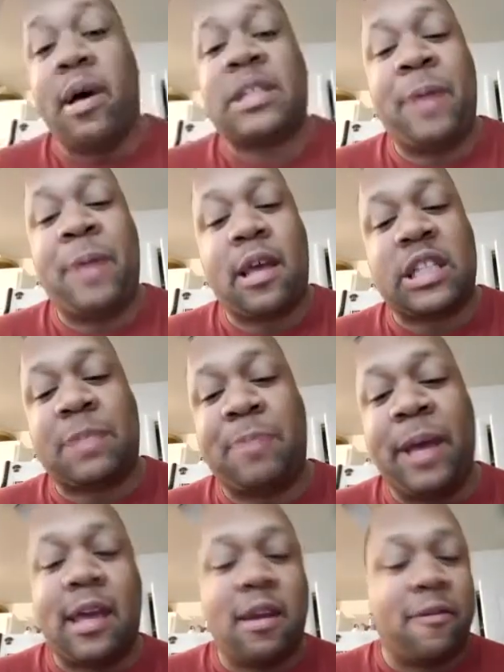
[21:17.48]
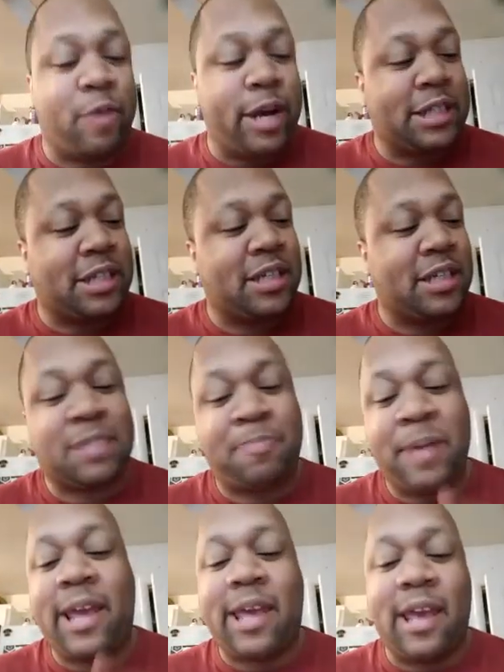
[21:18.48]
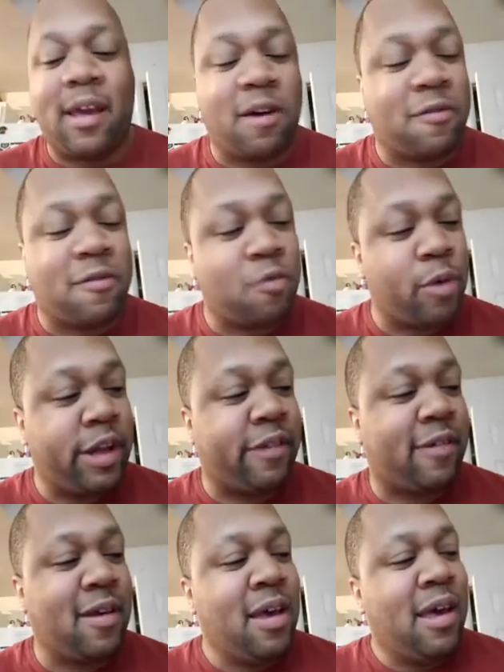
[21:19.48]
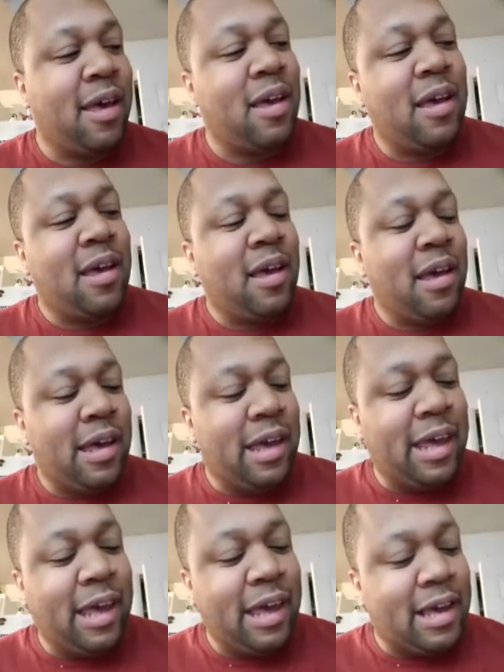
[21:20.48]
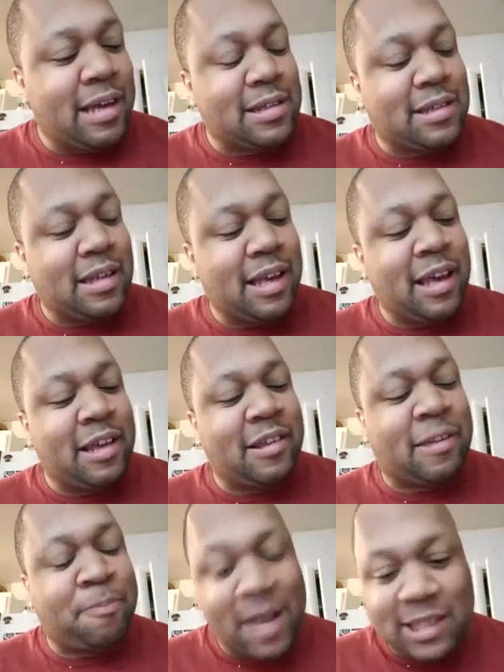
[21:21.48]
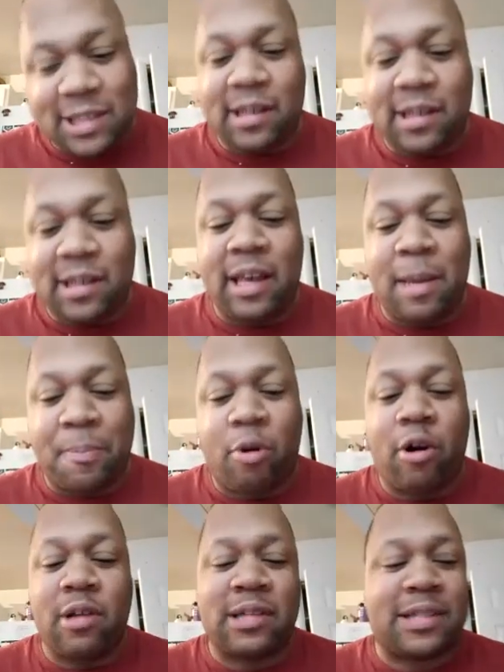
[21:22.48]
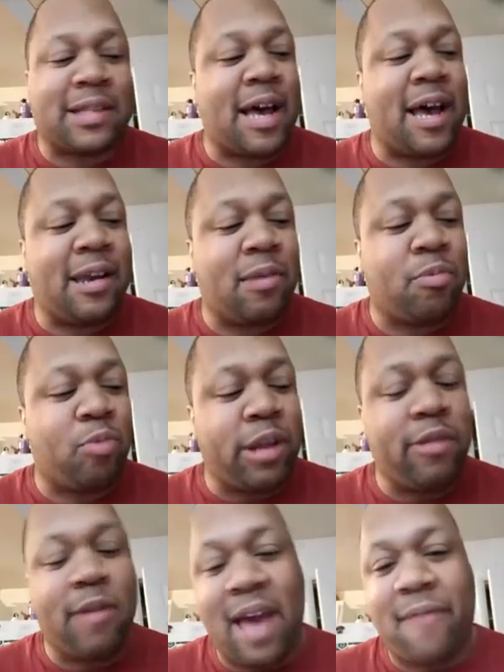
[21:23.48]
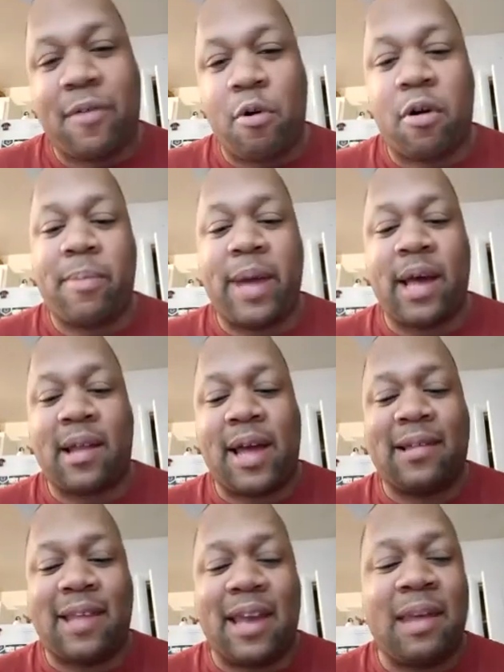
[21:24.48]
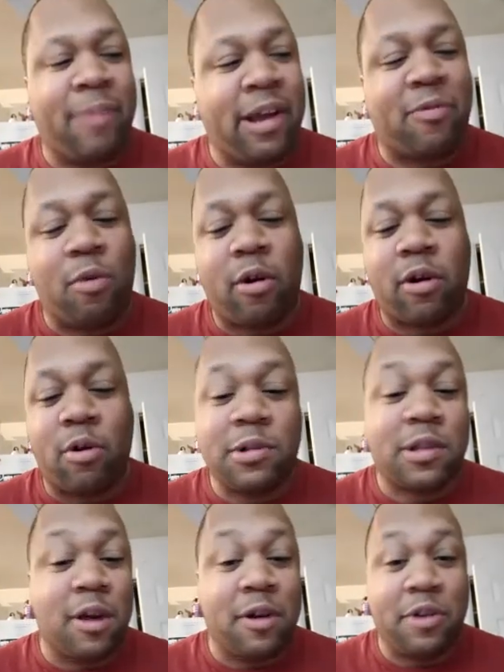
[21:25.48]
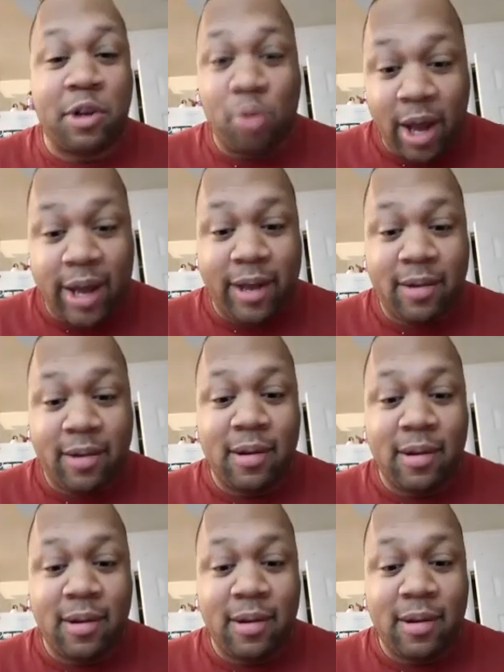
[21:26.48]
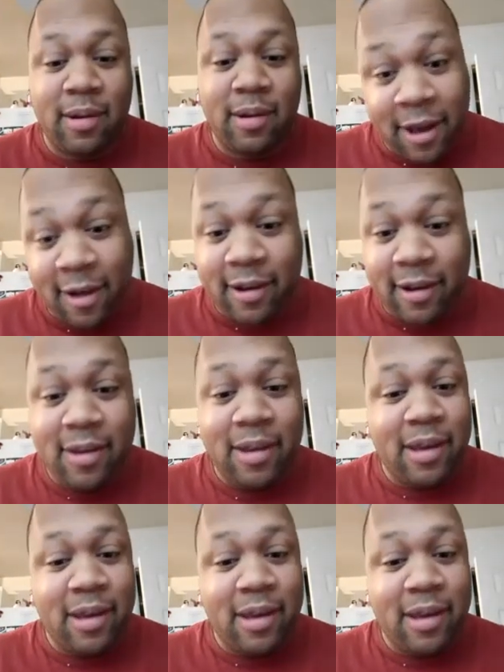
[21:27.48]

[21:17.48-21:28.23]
Speaking of which, he is especially important to sign when you have a quarterback like Teddy Bridgewater, who's going to do what? Dink and dunk.